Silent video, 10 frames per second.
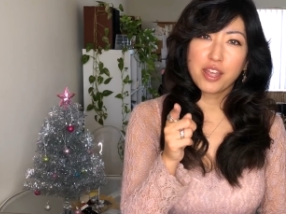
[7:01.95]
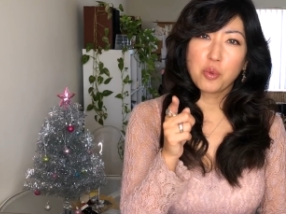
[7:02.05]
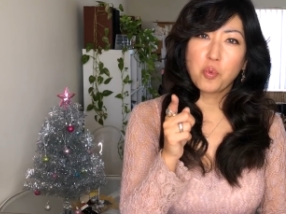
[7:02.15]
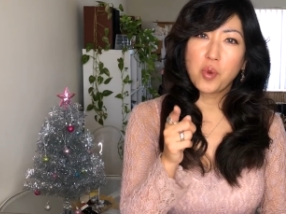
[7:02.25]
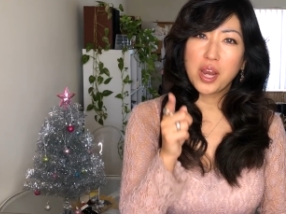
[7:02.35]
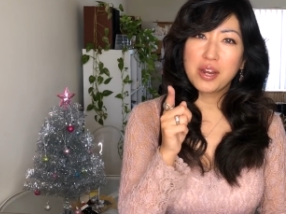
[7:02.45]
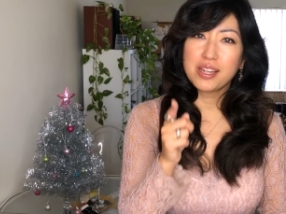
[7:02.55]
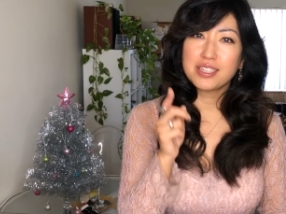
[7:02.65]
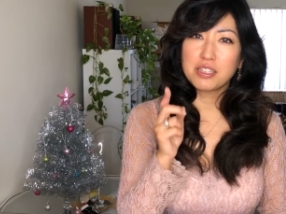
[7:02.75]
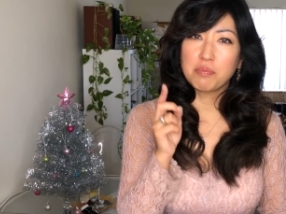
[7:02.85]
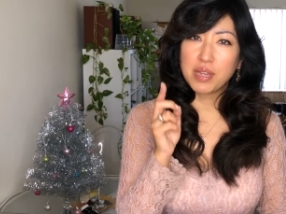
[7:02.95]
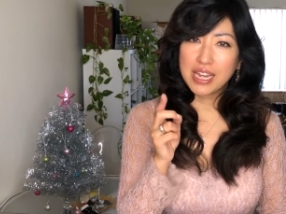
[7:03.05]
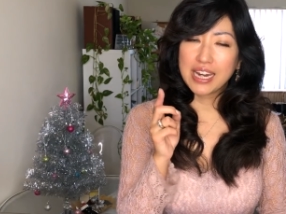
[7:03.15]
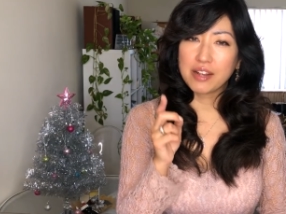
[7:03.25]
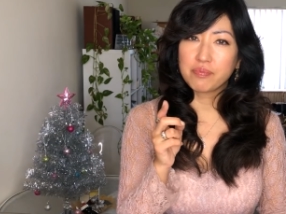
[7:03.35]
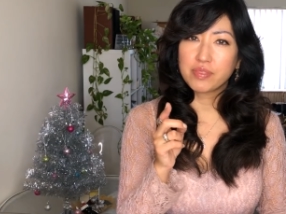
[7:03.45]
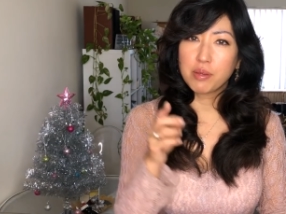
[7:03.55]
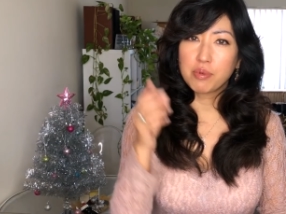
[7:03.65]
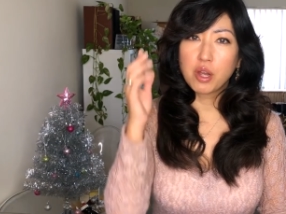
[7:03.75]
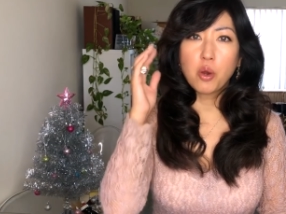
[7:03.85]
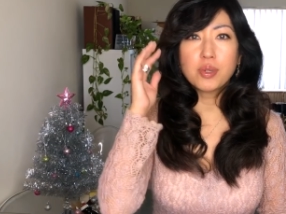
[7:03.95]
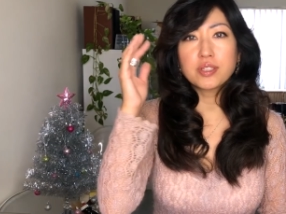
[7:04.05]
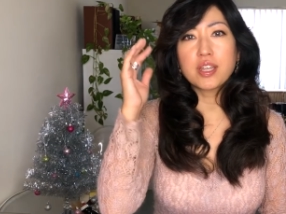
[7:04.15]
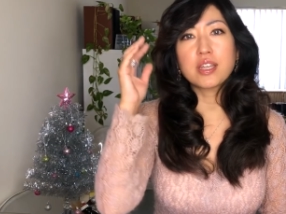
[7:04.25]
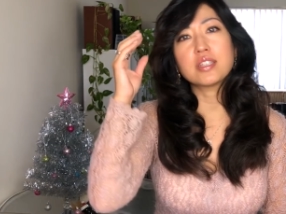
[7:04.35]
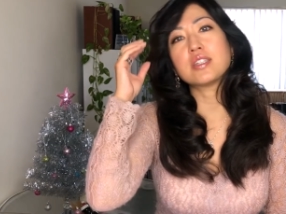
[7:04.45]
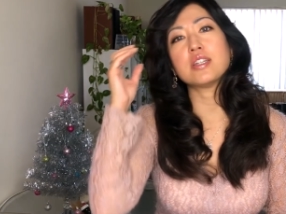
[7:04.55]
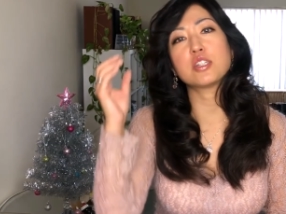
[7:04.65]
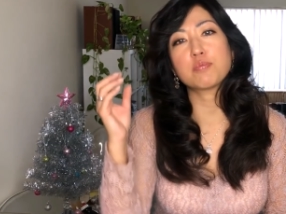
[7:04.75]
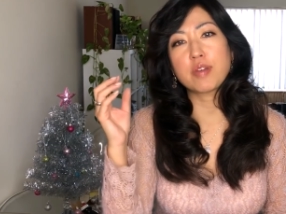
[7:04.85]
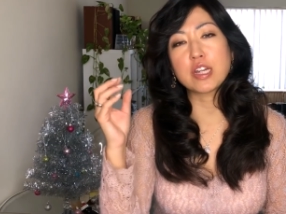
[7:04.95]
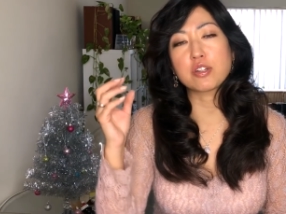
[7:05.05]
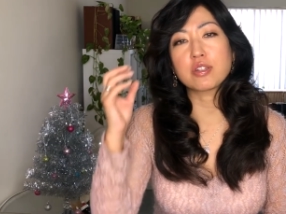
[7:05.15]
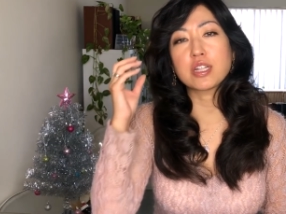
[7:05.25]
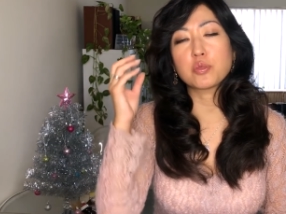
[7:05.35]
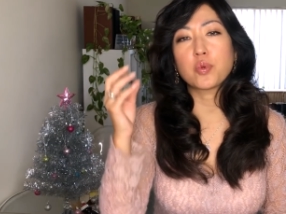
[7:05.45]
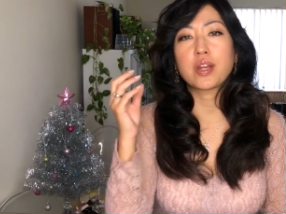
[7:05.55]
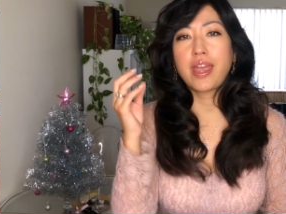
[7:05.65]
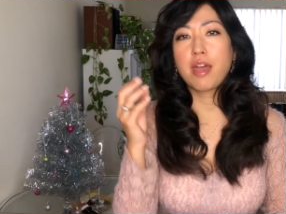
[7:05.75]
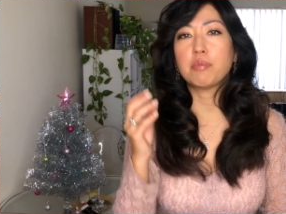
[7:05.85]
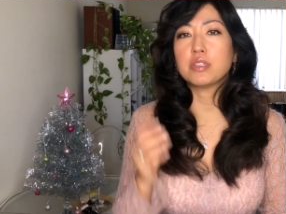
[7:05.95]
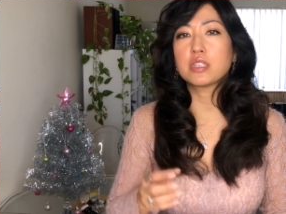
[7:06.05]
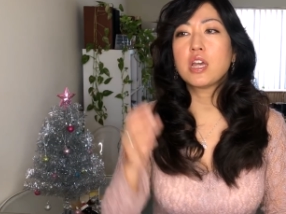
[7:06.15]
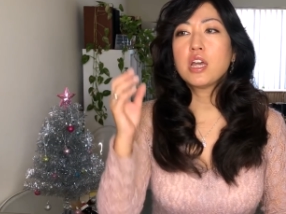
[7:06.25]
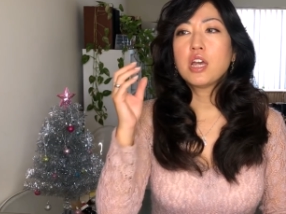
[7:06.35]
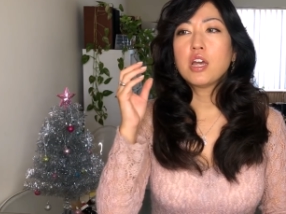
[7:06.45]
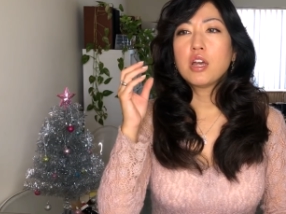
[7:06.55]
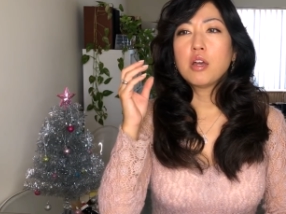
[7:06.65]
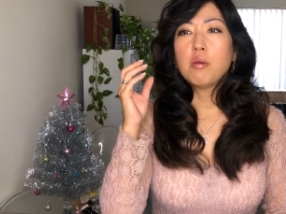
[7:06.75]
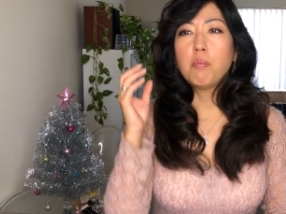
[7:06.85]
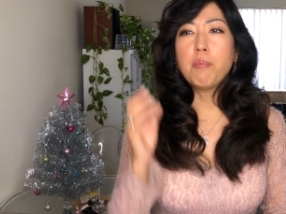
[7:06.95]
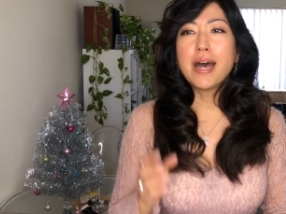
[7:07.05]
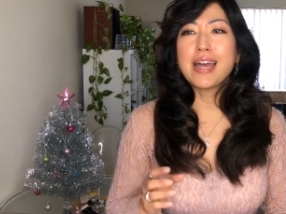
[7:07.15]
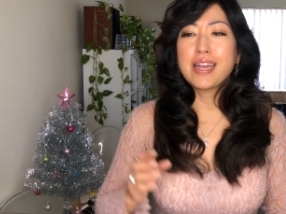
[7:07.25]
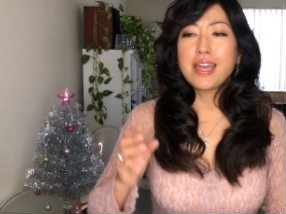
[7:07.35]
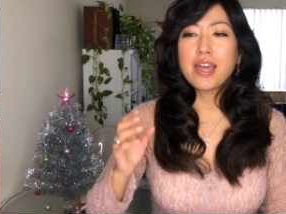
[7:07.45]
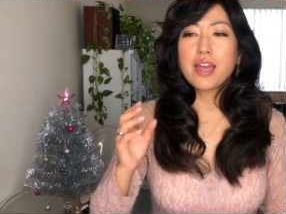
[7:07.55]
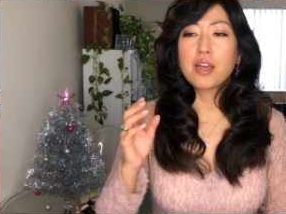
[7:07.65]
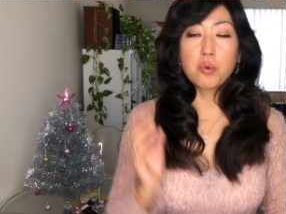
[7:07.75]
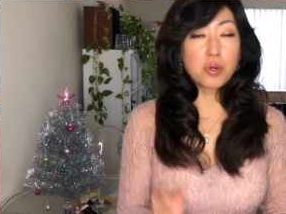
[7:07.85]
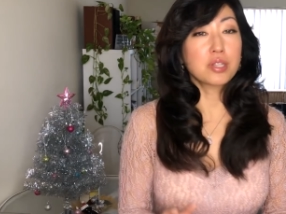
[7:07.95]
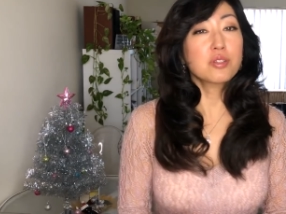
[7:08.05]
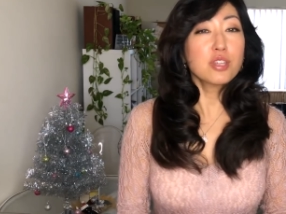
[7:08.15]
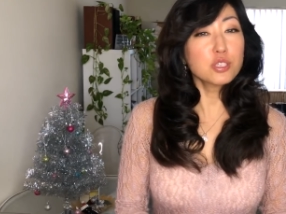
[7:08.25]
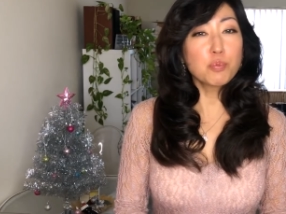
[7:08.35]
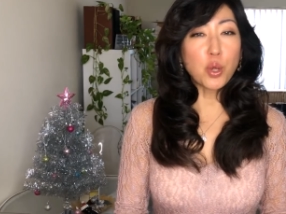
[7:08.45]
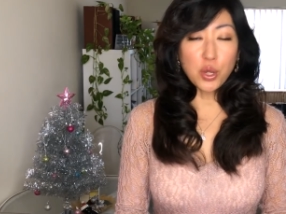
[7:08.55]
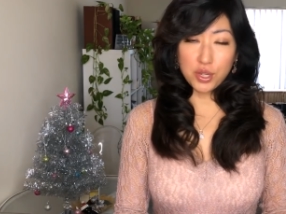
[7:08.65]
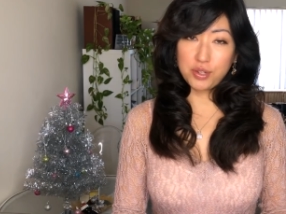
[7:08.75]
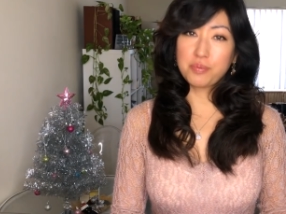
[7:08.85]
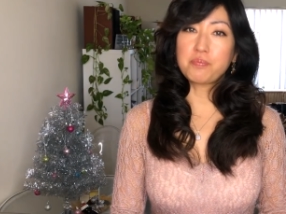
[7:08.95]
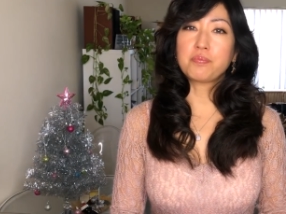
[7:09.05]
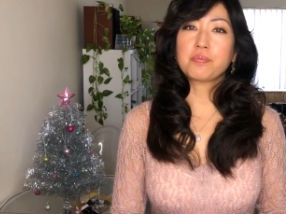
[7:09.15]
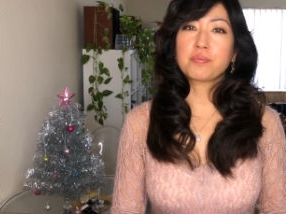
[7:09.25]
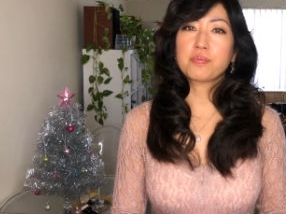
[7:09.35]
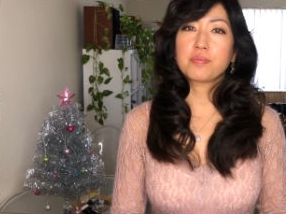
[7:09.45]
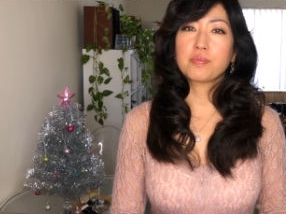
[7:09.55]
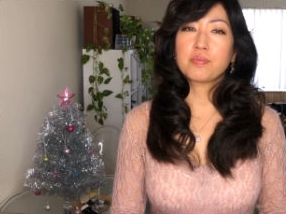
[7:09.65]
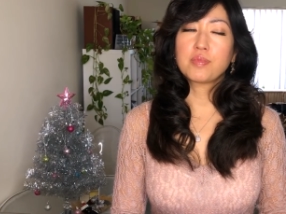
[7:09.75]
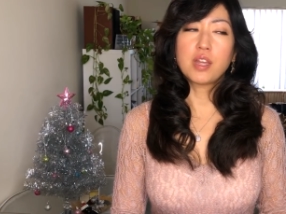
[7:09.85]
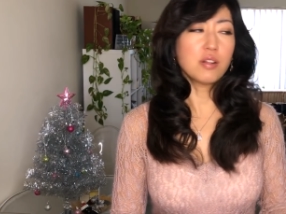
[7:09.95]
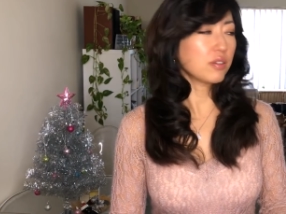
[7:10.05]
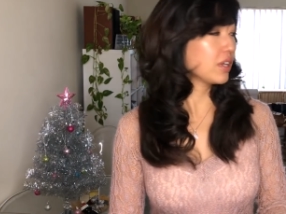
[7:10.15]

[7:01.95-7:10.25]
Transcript: Like, where is the beginning? Then we always think it's the inspiration. That's where it happens. But according to this book, I don't know.